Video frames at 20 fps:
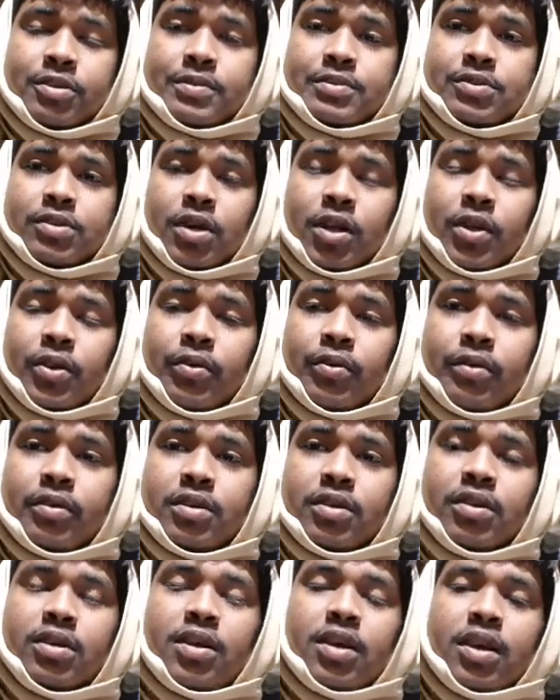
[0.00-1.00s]
of
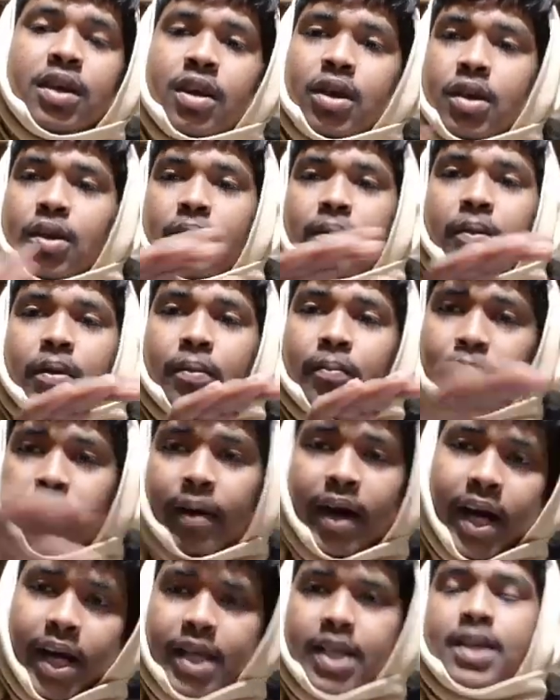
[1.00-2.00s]
solute
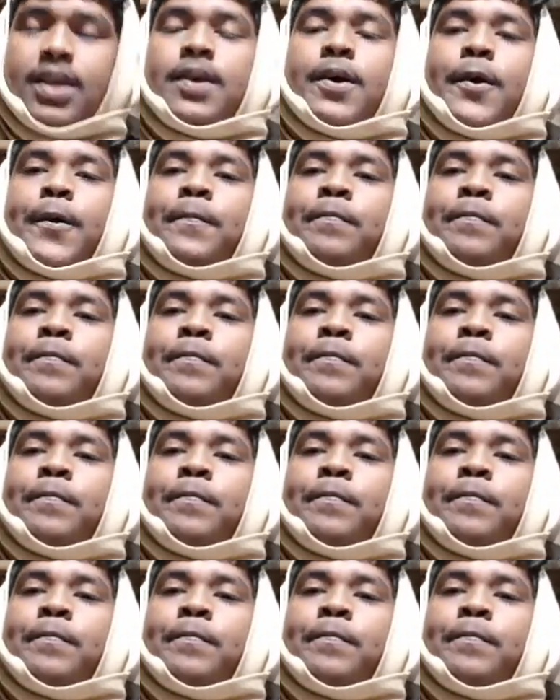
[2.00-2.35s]
by